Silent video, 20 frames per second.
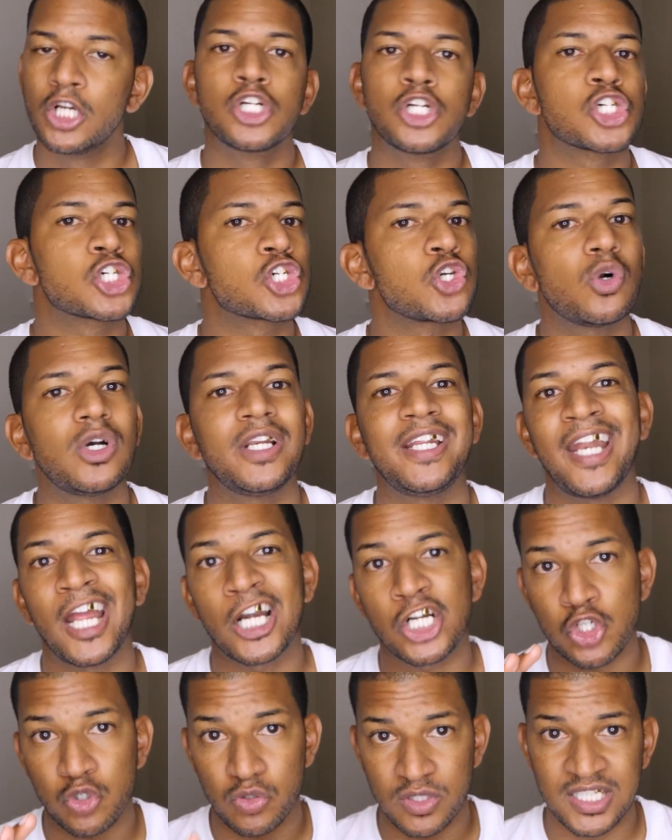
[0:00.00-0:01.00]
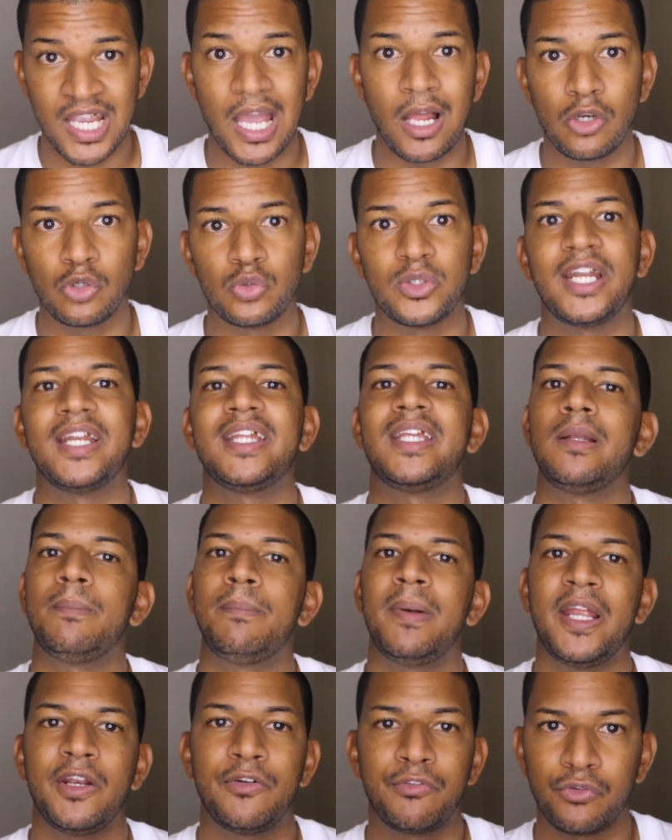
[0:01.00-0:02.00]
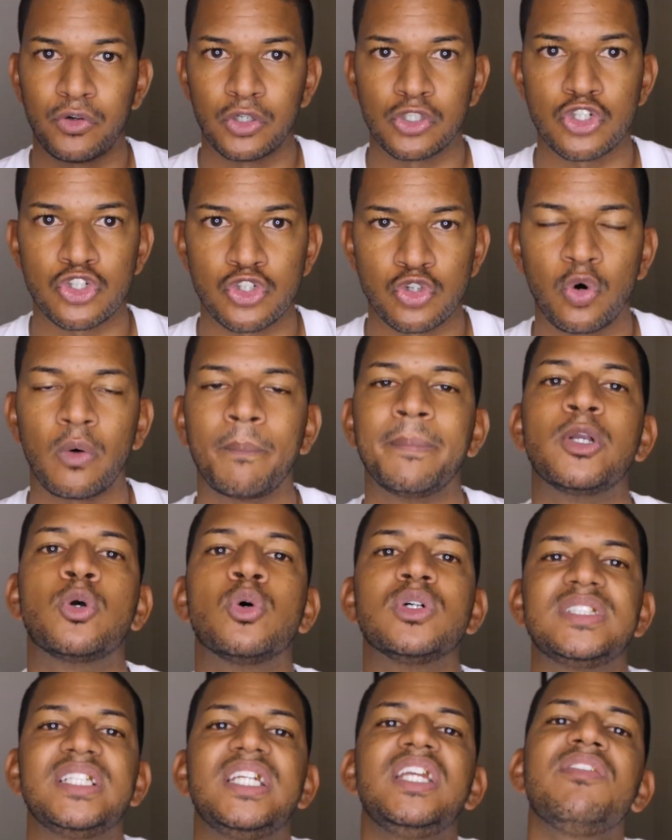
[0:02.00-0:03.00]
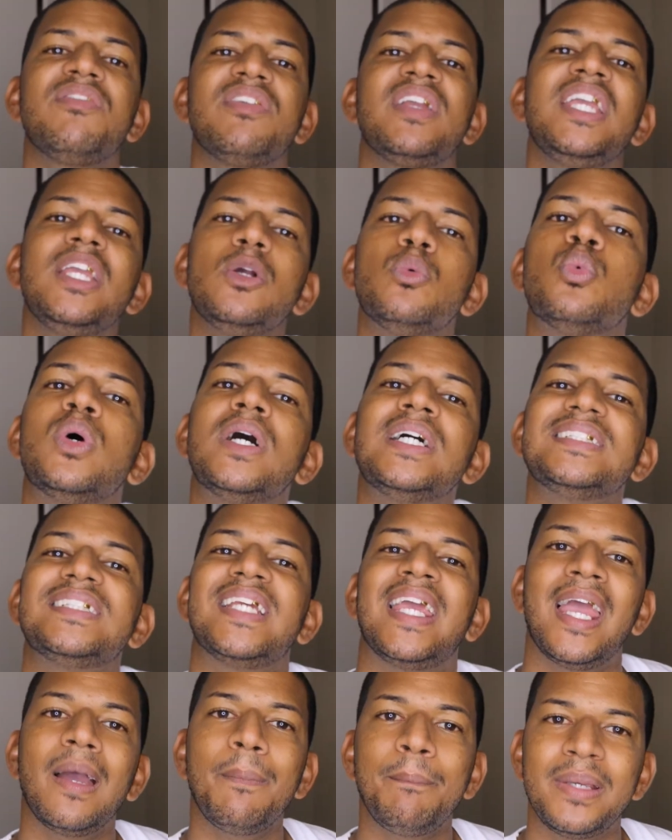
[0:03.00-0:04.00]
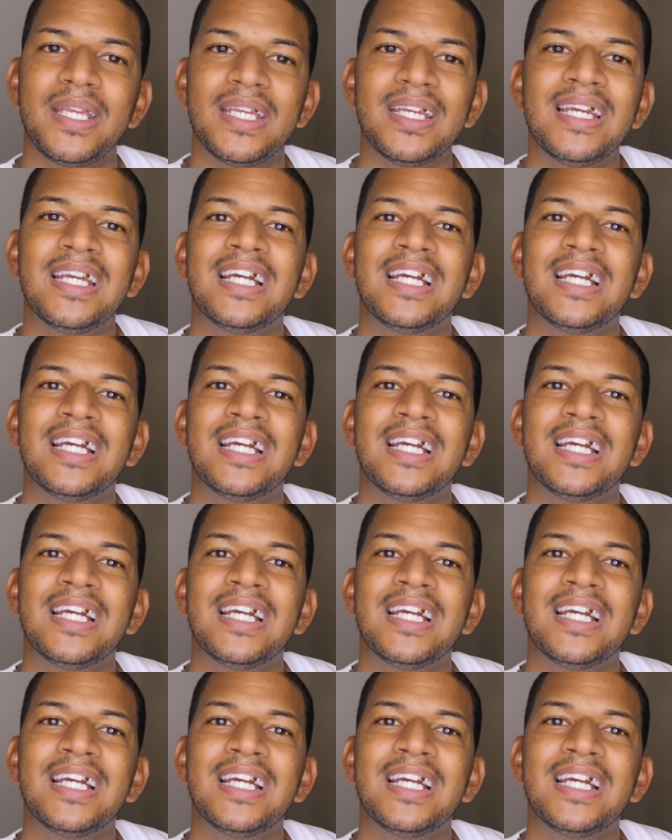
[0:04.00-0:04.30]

surely that should tell you that he played for a draw, because if he was happy